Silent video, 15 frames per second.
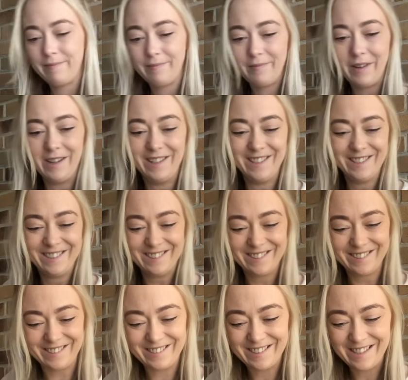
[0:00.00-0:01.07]

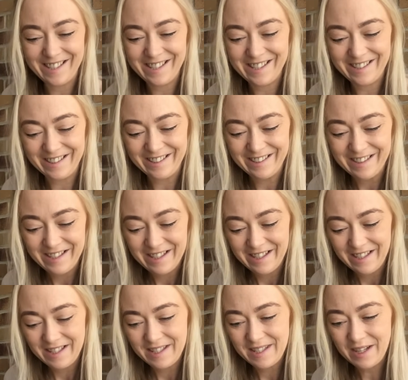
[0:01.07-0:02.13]
Rightio.
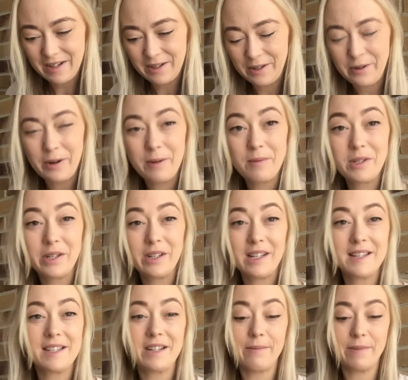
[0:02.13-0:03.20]
So group two,
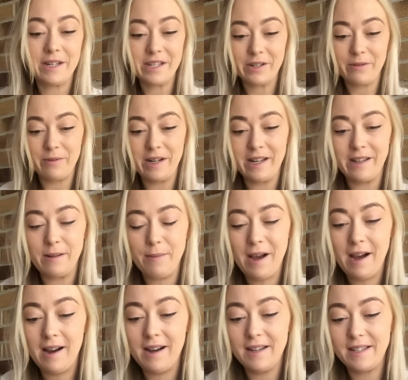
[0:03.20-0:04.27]
let's jump into your reading in the
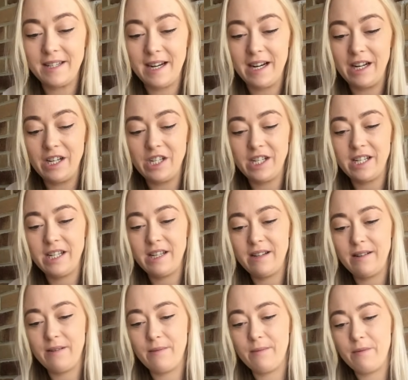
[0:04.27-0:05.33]
past
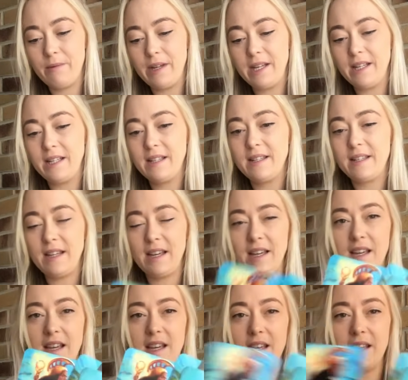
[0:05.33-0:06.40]
energy. What we can see